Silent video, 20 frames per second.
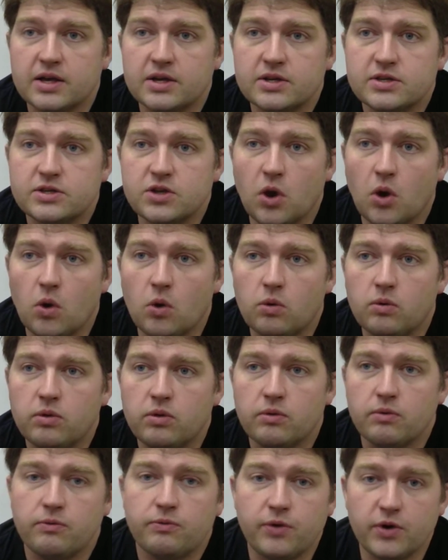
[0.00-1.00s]
So
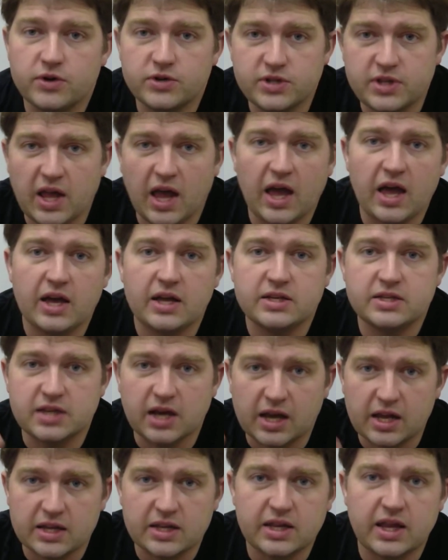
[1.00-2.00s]
first day,
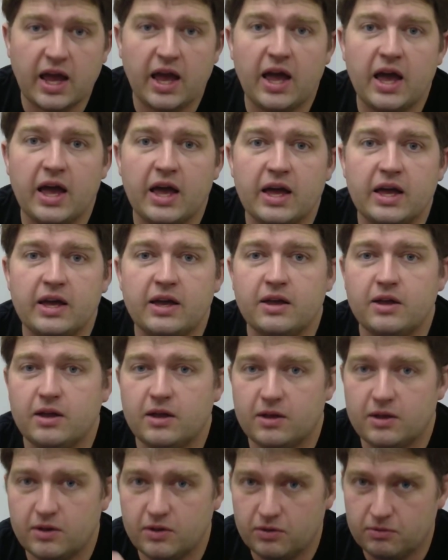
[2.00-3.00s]
second day,
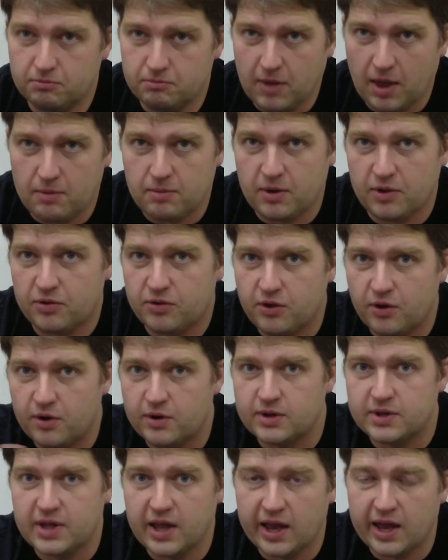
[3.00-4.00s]
maybe
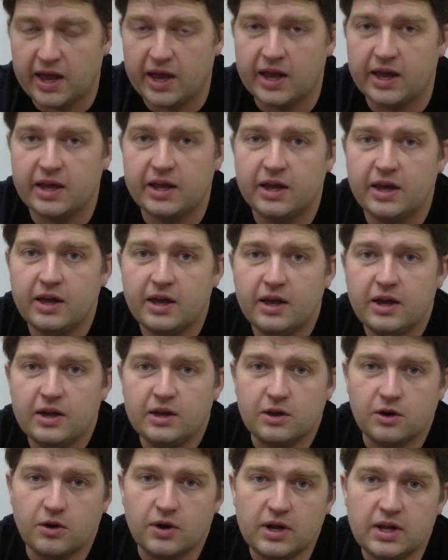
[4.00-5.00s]
third day,
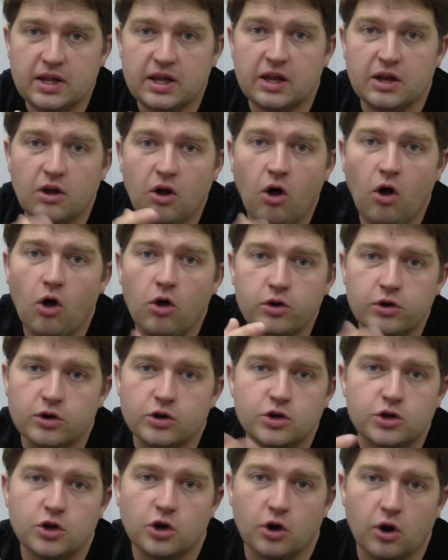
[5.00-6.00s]
you're eating all your
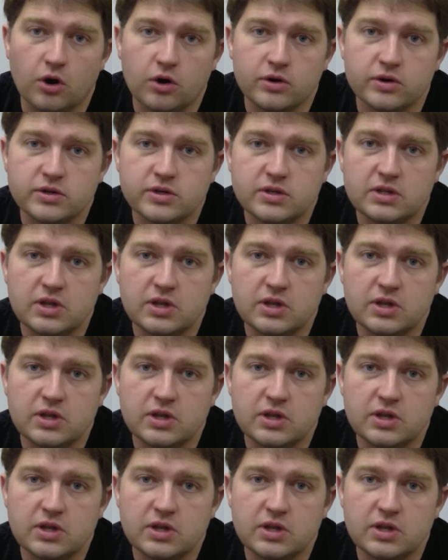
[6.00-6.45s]
sugars.